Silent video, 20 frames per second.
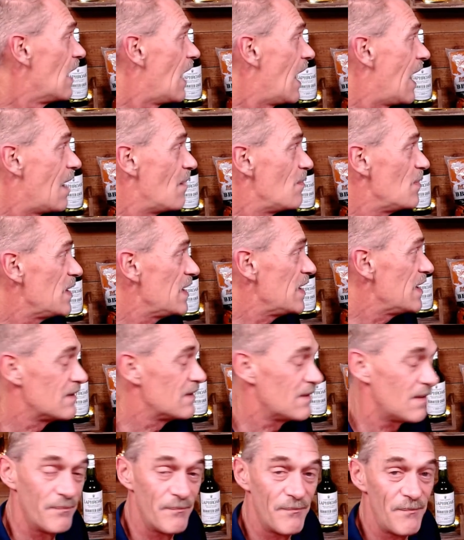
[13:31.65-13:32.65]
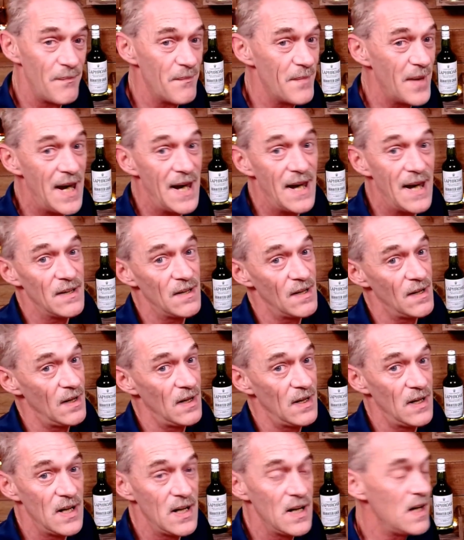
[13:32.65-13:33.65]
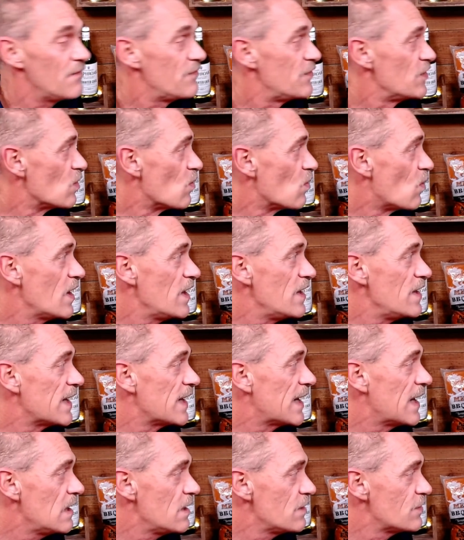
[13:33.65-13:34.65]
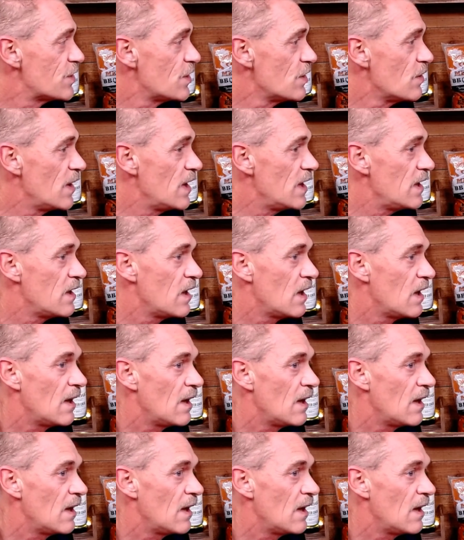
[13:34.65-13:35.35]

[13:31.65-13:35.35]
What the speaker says: I mean, man, if you're wanting to get into it,